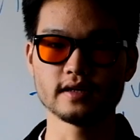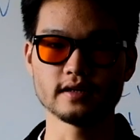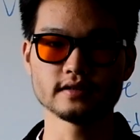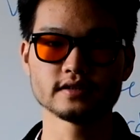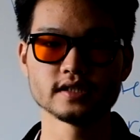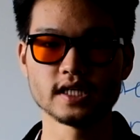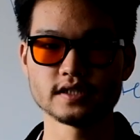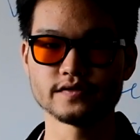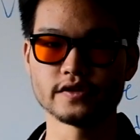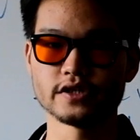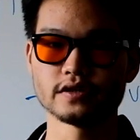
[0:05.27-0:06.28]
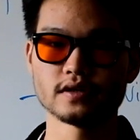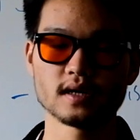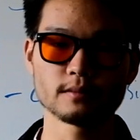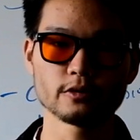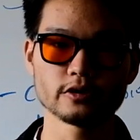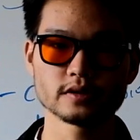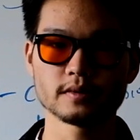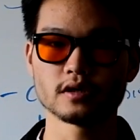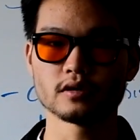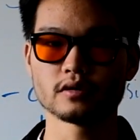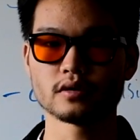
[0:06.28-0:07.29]
and in today's video I'm going to be
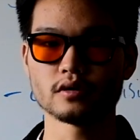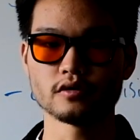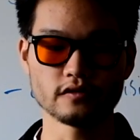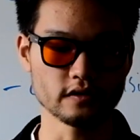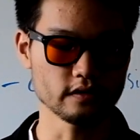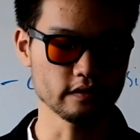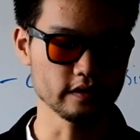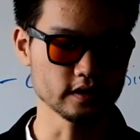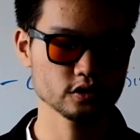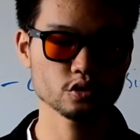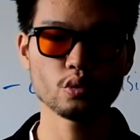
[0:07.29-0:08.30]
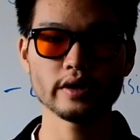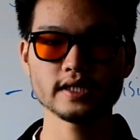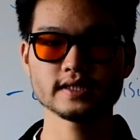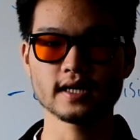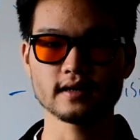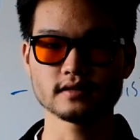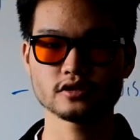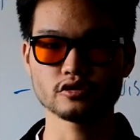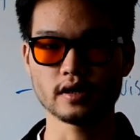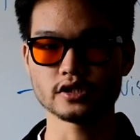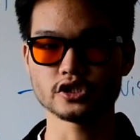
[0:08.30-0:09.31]
going over the 20-second
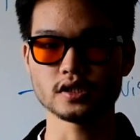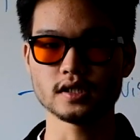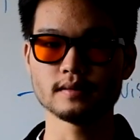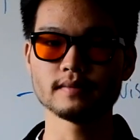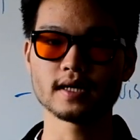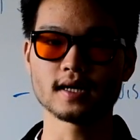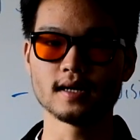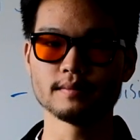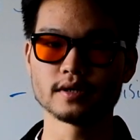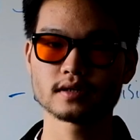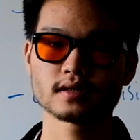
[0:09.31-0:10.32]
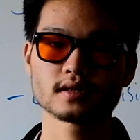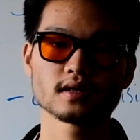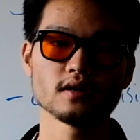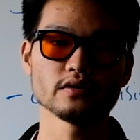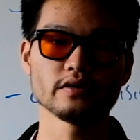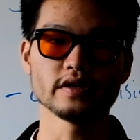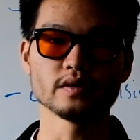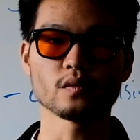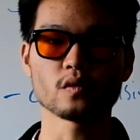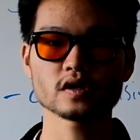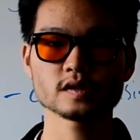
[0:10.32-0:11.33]
strategy in my guidebook called the
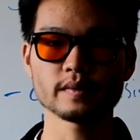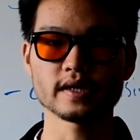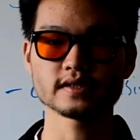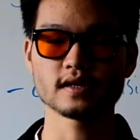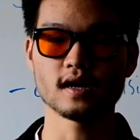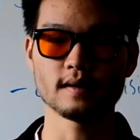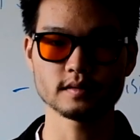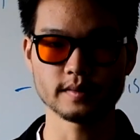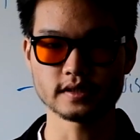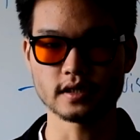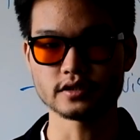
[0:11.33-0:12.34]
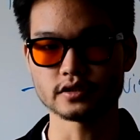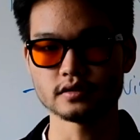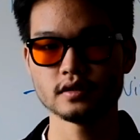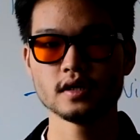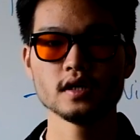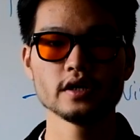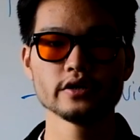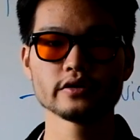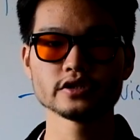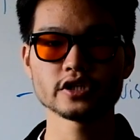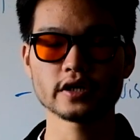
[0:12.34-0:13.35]
Workspace Optimization.
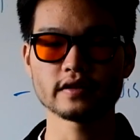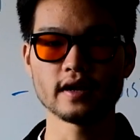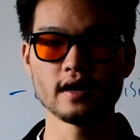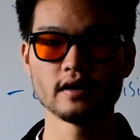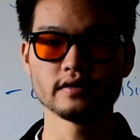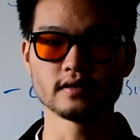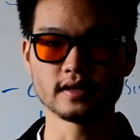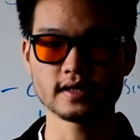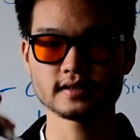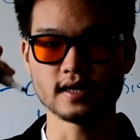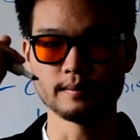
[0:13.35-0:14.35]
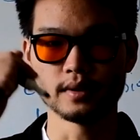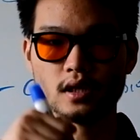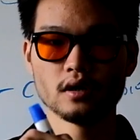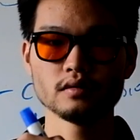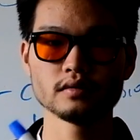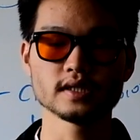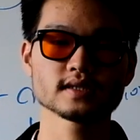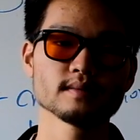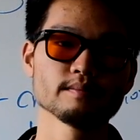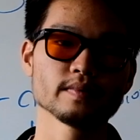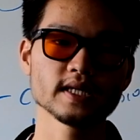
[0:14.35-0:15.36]
You can check that out in the link down below. It's
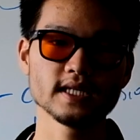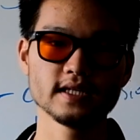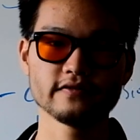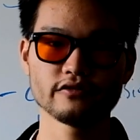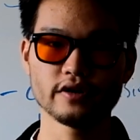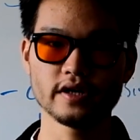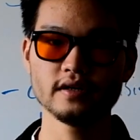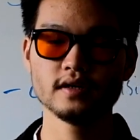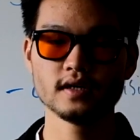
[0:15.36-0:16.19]
completely free.